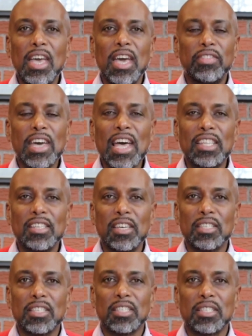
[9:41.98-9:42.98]
And that
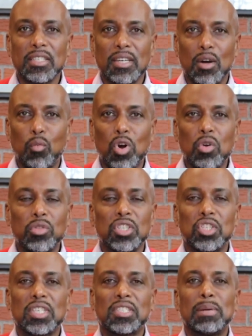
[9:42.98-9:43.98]
is a word
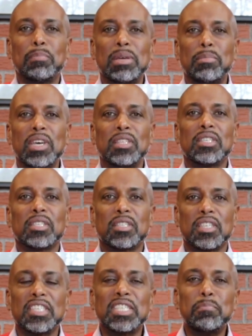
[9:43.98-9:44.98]
that just simply means
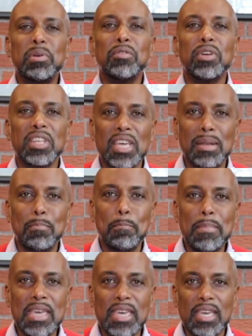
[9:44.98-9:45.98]
the spirit
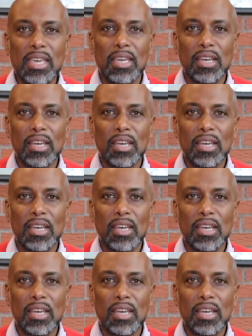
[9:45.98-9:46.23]
in me